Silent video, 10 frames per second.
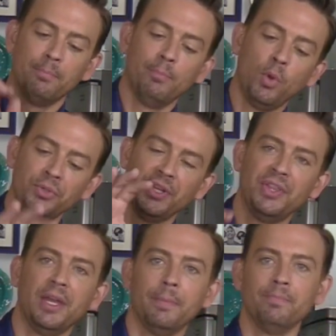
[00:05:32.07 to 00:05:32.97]
molded
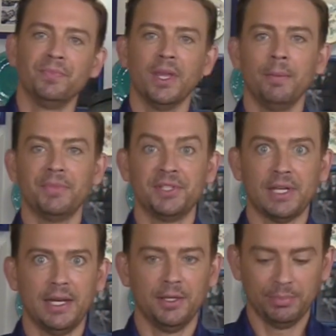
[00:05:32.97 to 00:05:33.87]
them up the
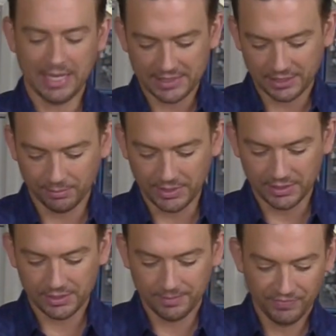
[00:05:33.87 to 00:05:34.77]
side of the plastic
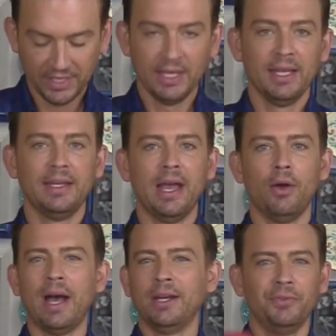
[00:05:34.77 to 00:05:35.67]
piece.
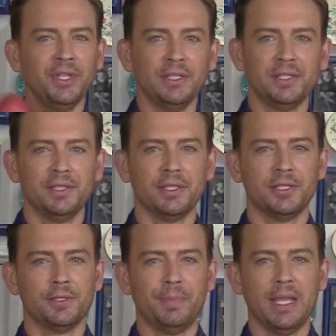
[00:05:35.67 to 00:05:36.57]
Now, I don't think this is a
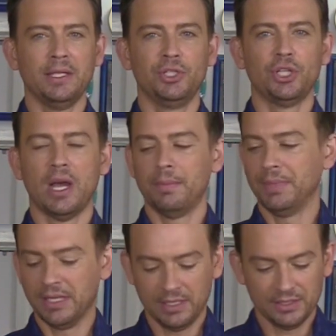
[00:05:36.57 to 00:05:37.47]
spade job
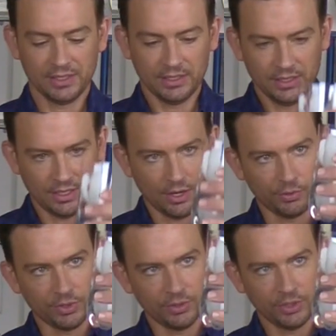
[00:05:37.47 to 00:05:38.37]
because, you
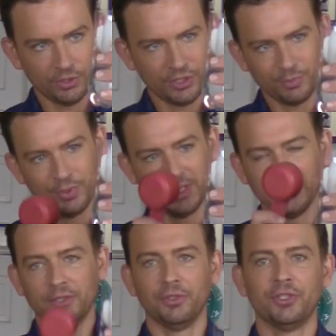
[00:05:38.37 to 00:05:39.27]
know, you're just putting a
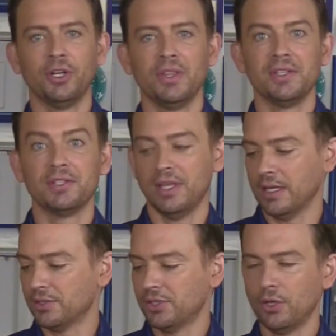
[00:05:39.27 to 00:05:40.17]
little dirt in this
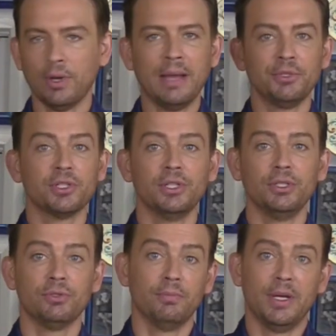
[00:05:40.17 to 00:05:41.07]
thing. So I'm just going to
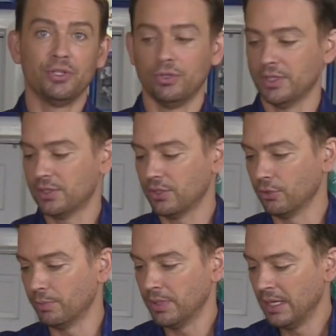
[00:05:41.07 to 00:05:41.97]
use a measuring
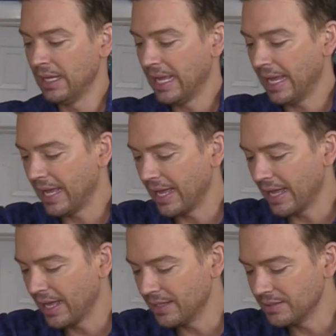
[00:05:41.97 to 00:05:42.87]
scoop
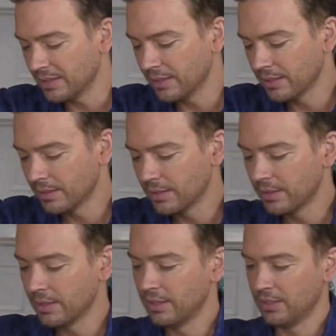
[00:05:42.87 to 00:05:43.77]
and
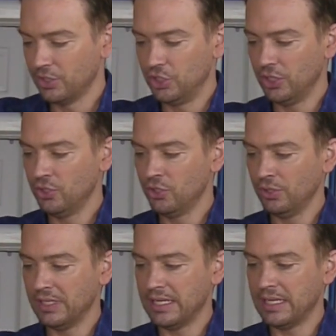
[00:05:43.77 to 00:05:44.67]

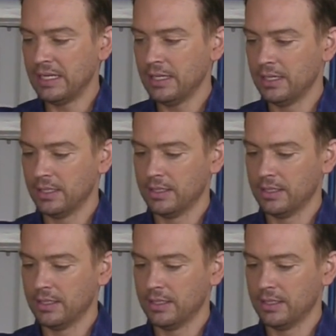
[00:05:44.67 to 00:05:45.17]
gingerly